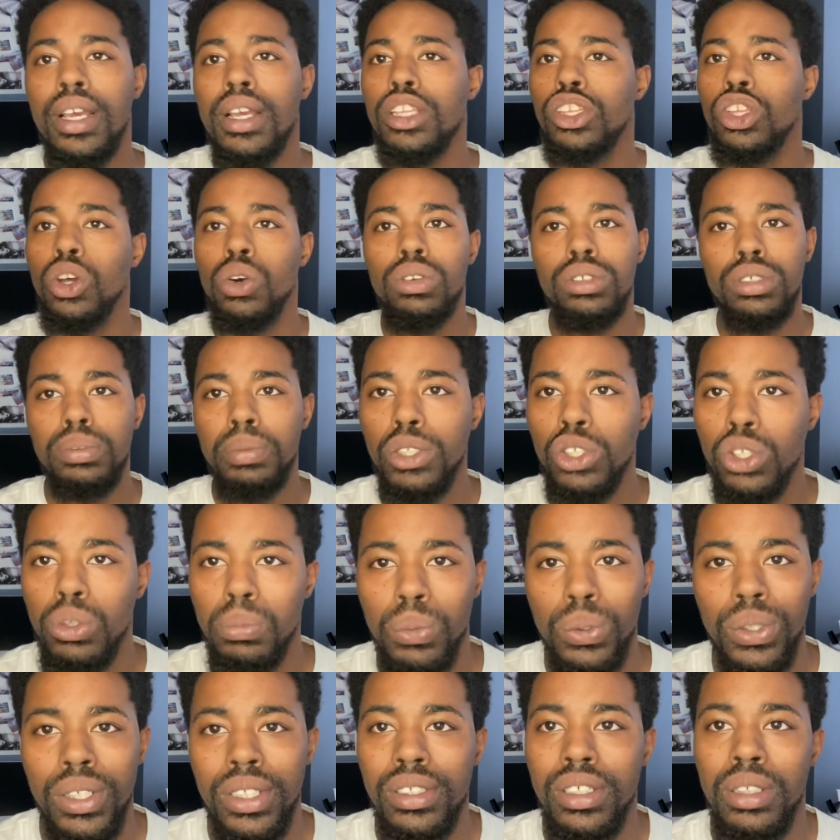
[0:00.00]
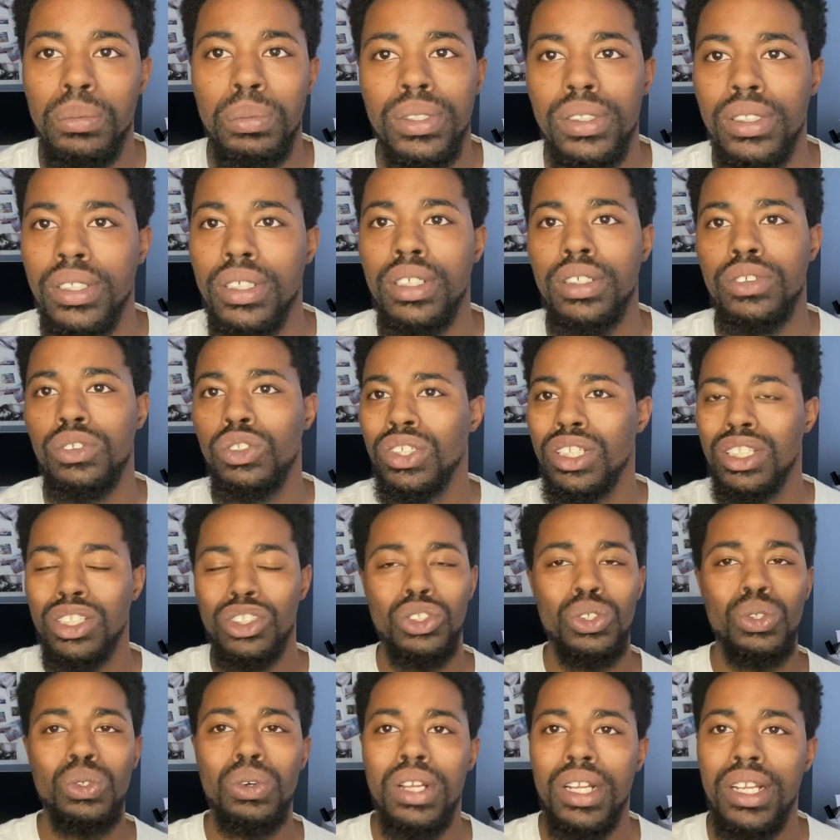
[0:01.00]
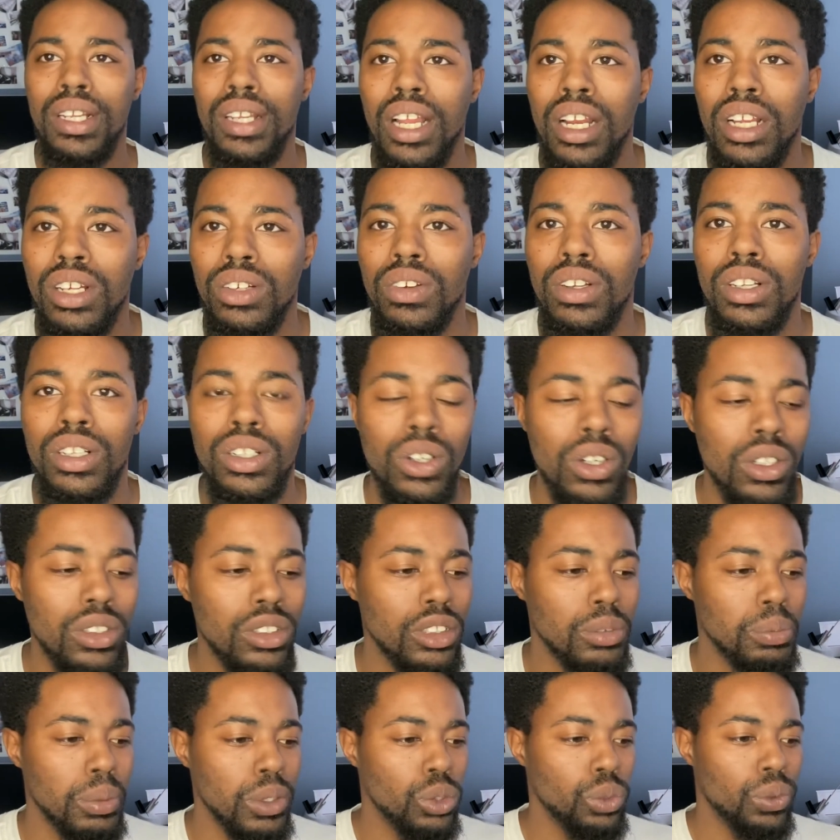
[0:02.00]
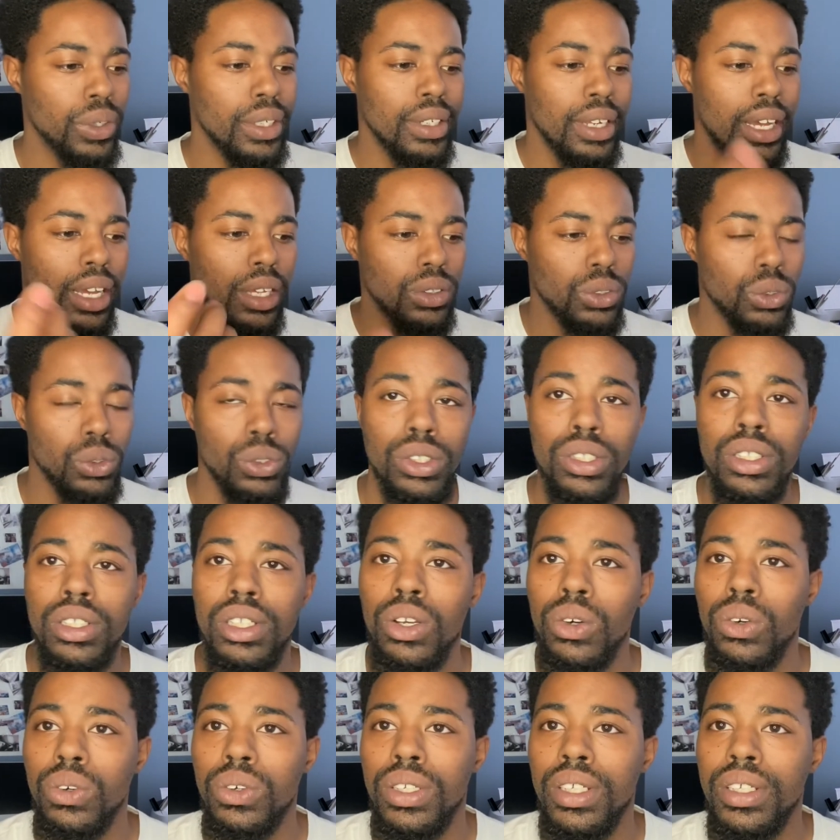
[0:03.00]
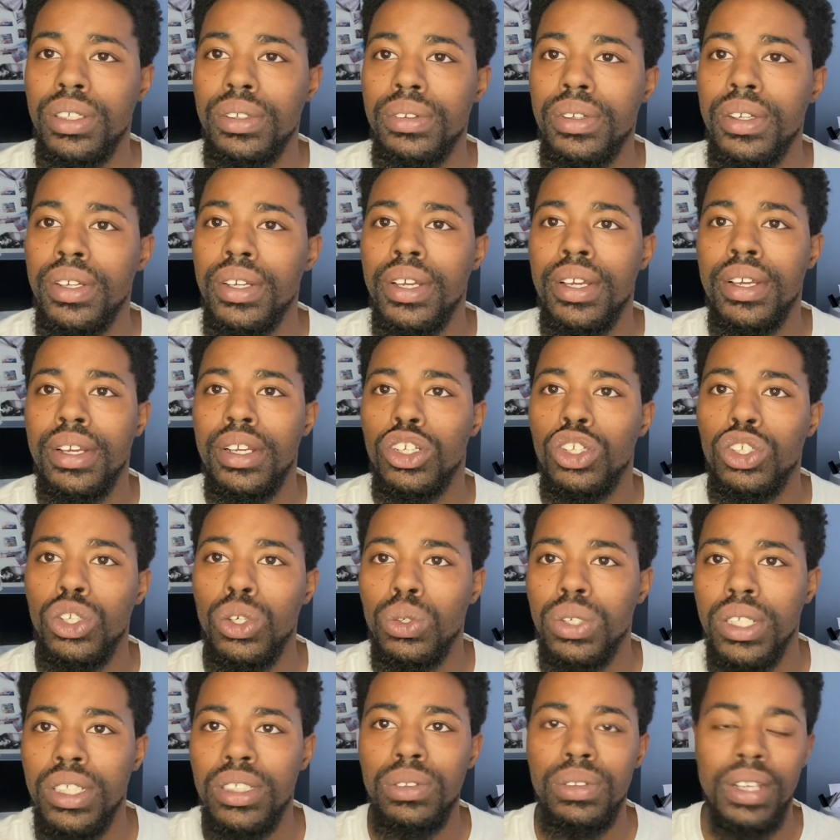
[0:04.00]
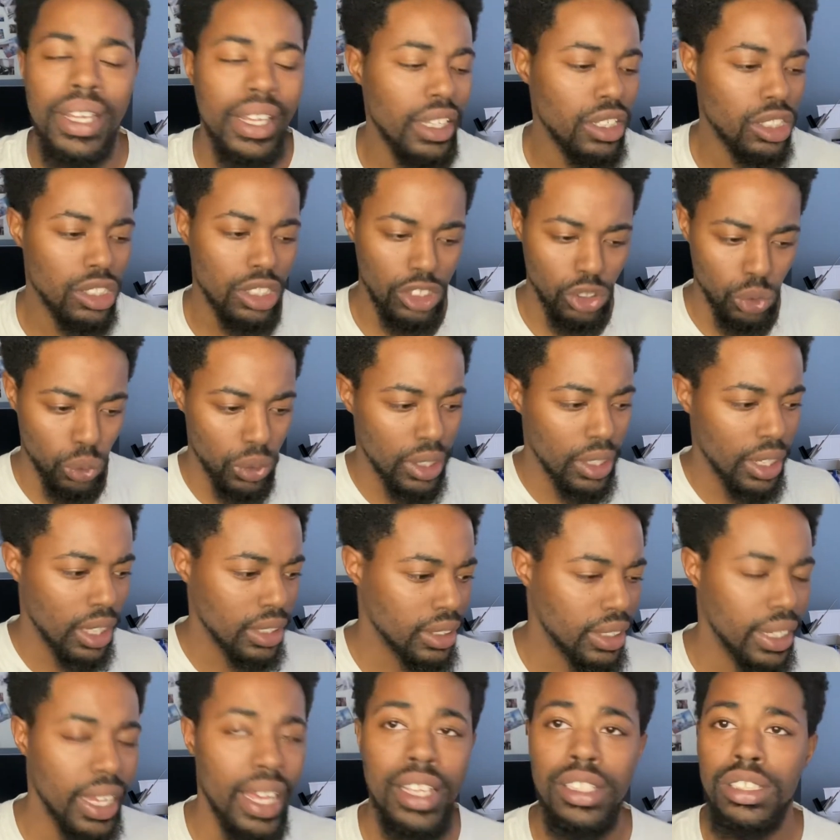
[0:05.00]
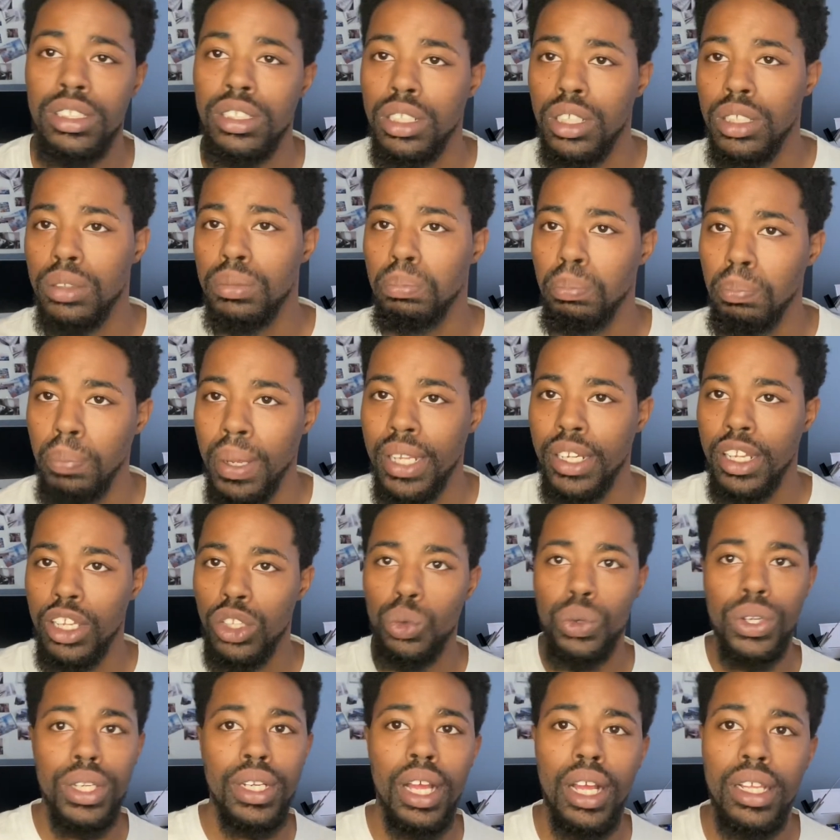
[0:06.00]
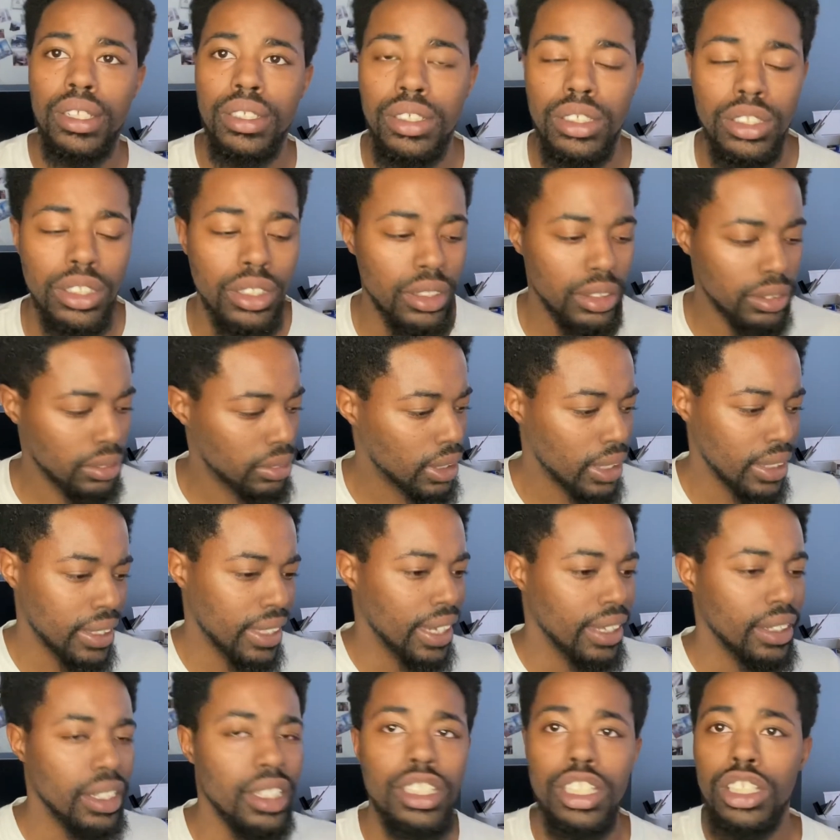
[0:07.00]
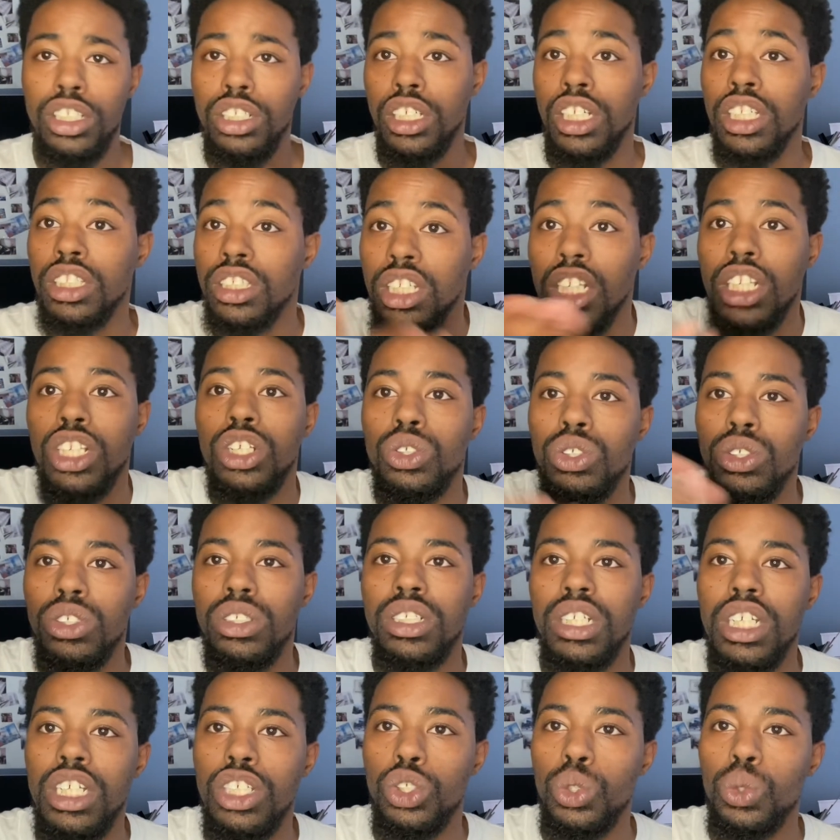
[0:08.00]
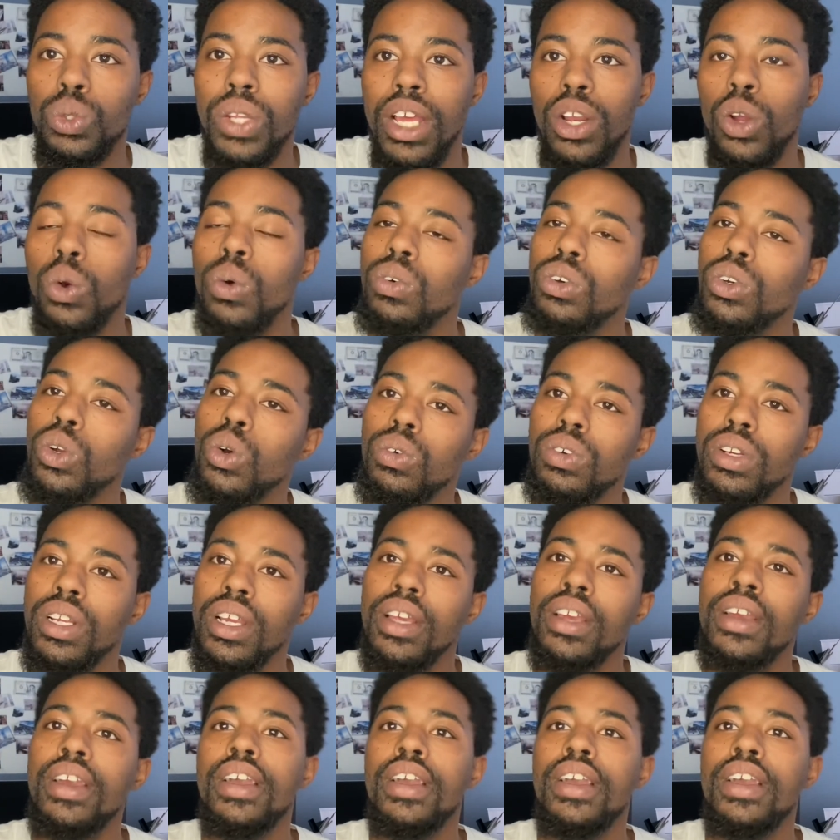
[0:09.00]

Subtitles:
Don't spend no more than 10%. If you get a $200 credit card, just put $20 on it. You know, get some gas, $20 of gas, and then pay that $20 again, and then continuously do that over and over again.